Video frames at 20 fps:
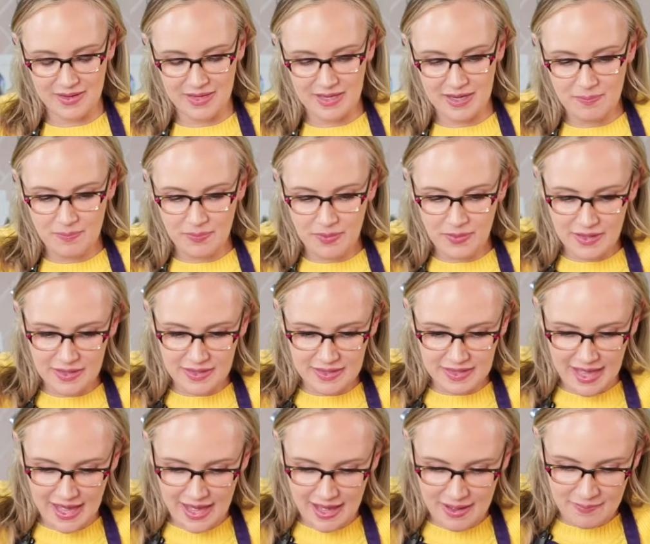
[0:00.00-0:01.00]
we're going to put
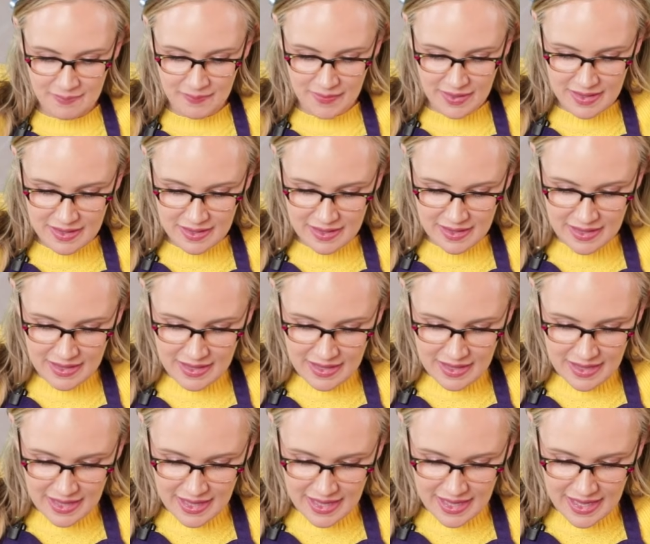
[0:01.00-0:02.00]
them
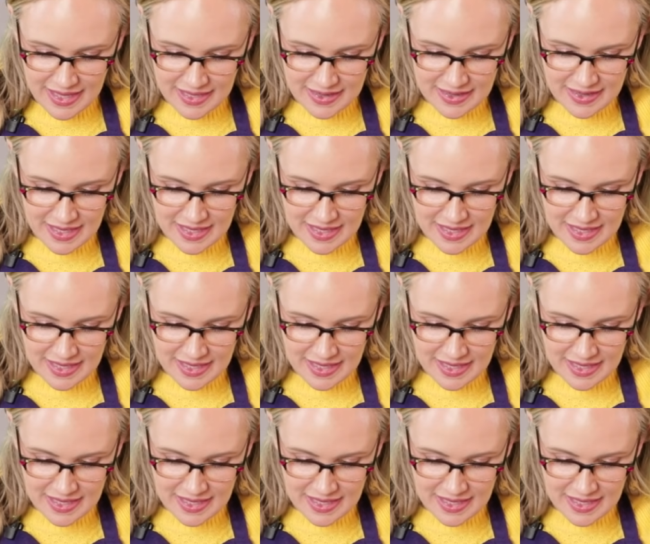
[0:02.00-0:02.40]
in